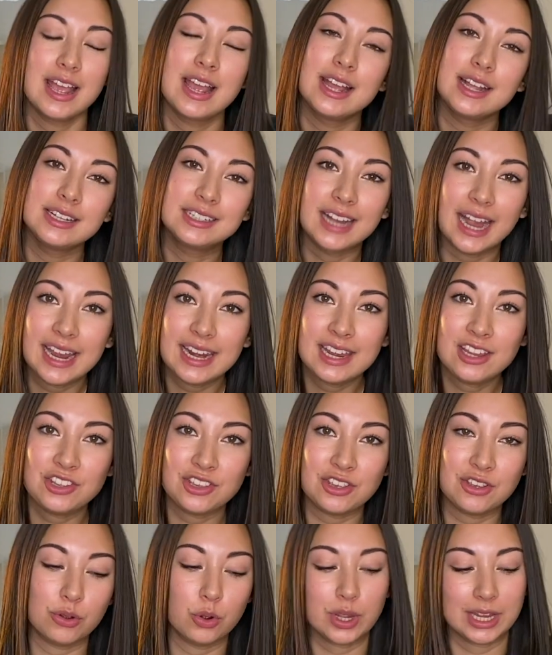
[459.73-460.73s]
guiding
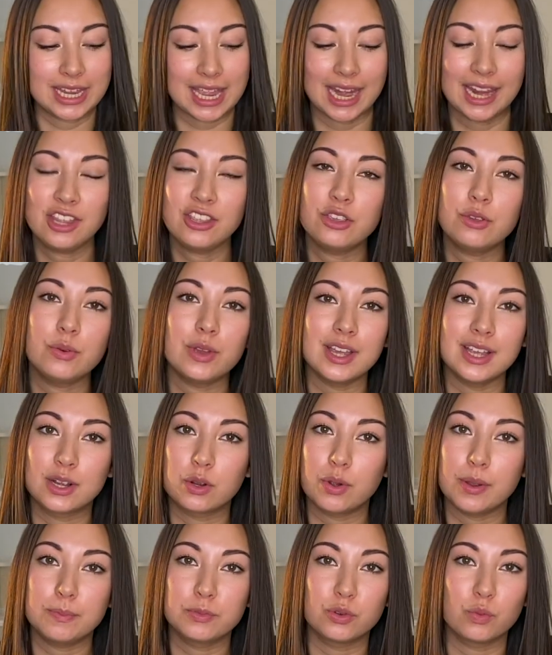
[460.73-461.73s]
you, getting you
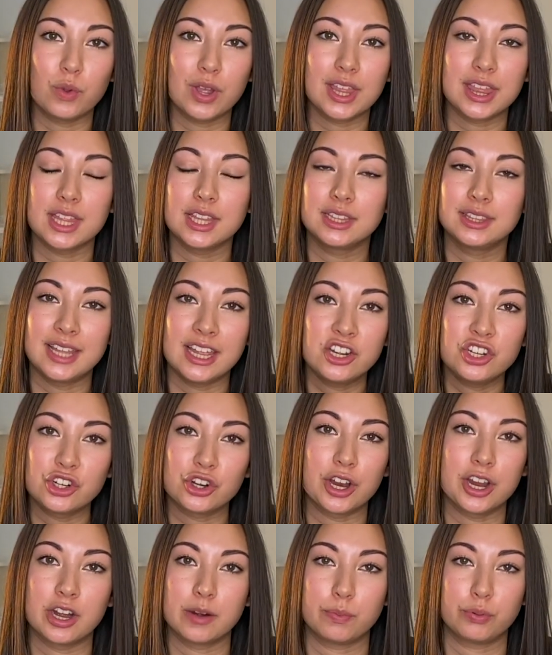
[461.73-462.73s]
equipped with a lender
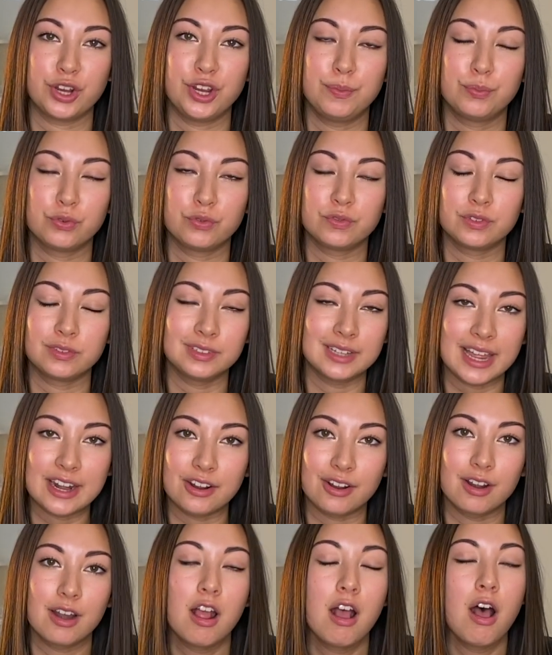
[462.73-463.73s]
and a pre-approval
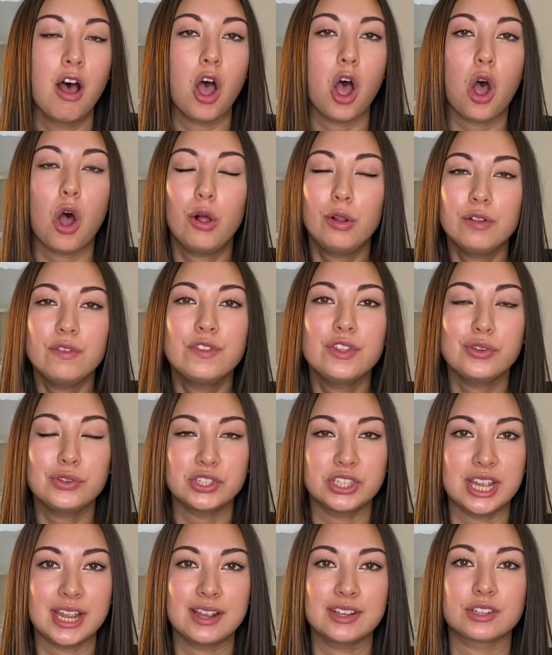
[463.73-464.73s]
letter, all of those
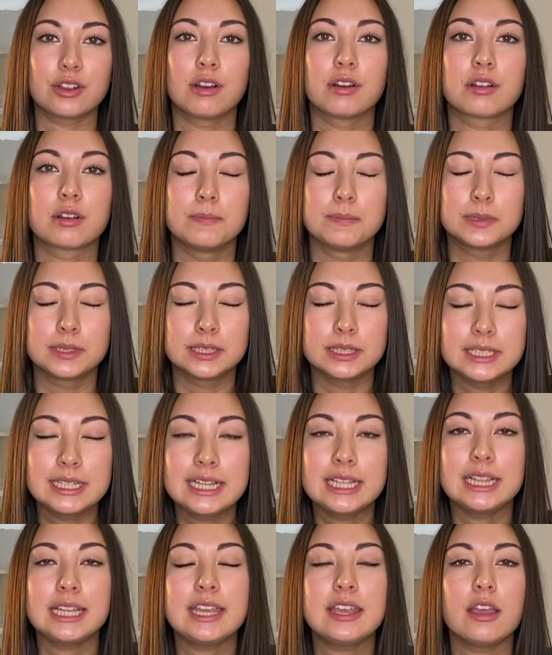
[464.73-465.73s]
things are
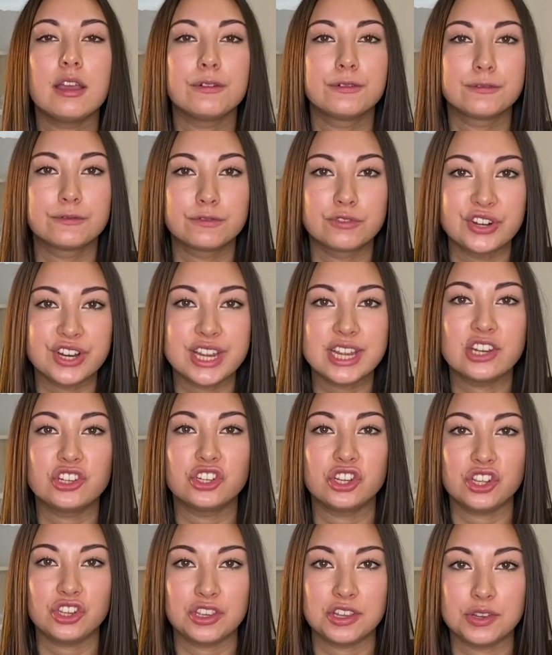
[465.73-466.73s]
completely free
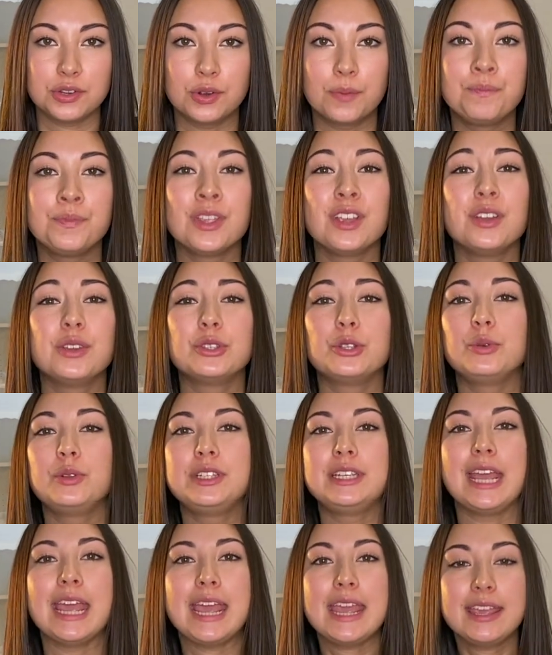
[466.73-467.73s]
to you. So
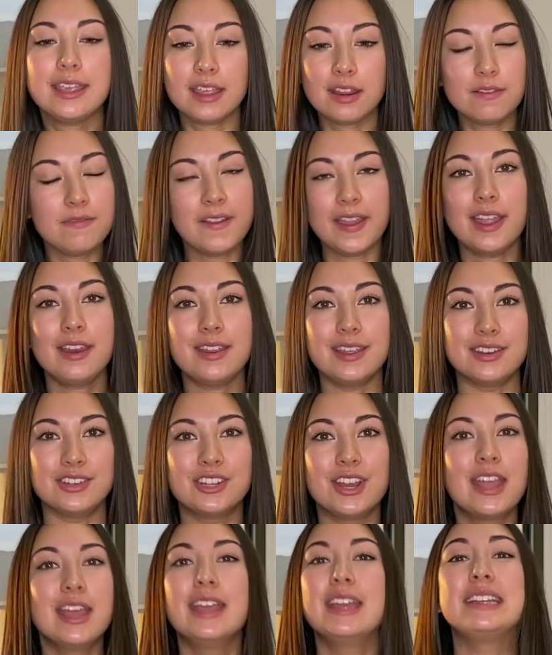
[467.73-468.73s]
take advantage.
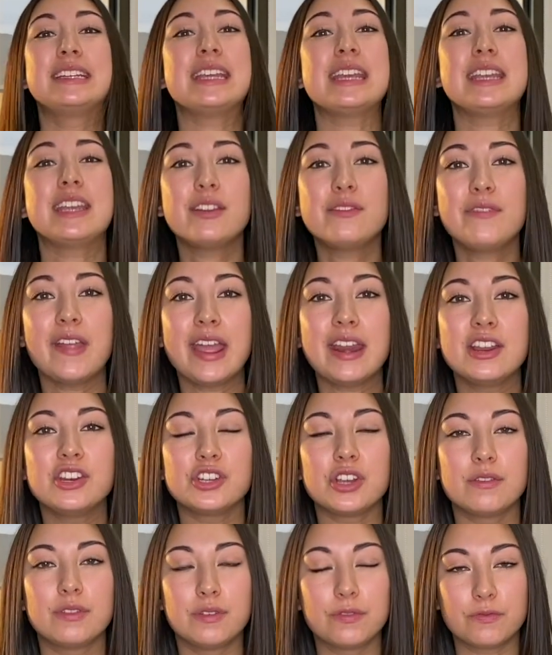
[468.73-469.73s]
Take advantage
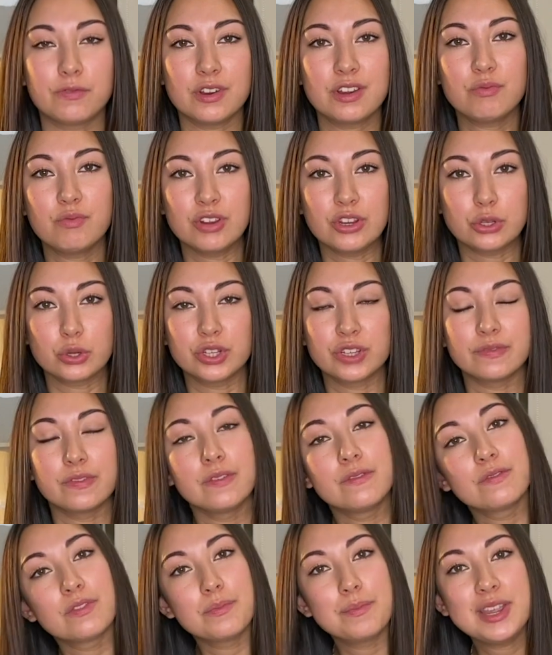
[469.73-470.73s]
of the free resource of
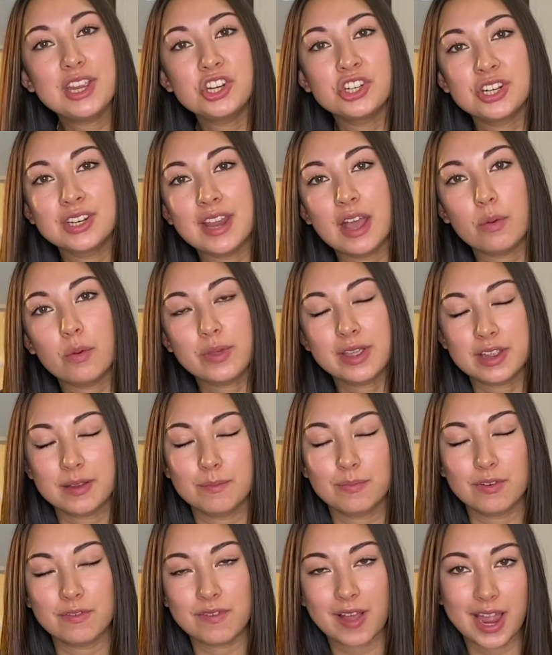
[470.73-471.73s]
information that we can
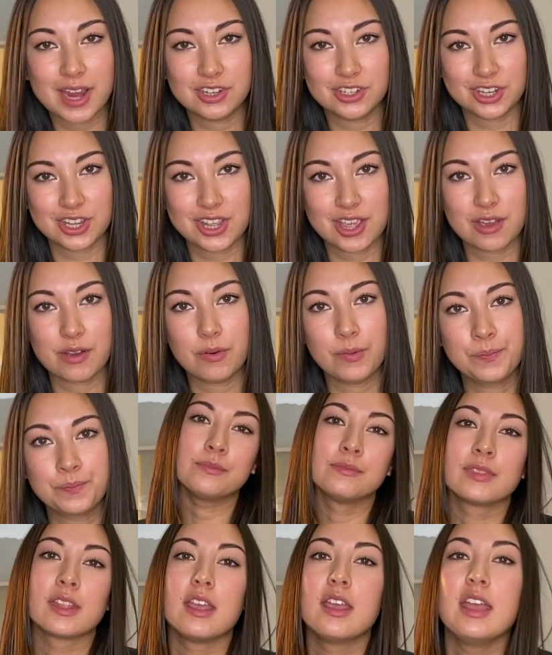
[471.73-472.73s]
provide to you.
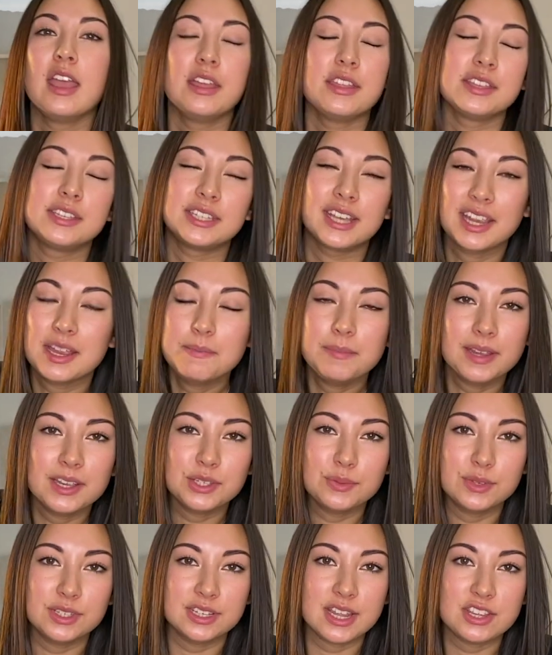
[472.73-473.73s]
The second biggest
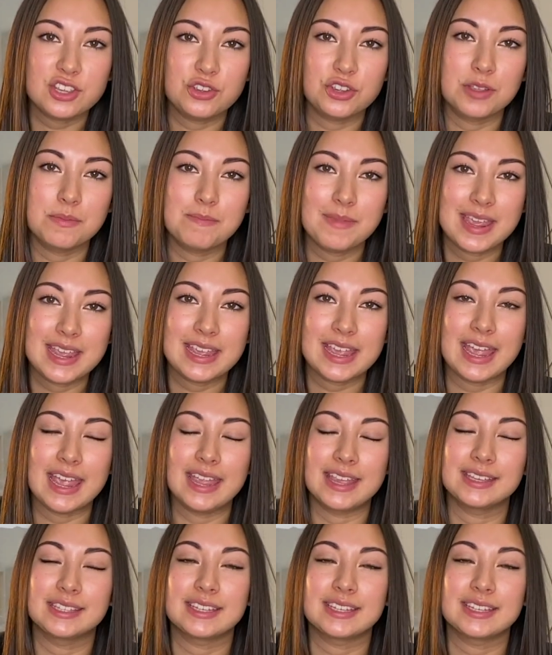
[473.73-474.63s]
mistake you can make is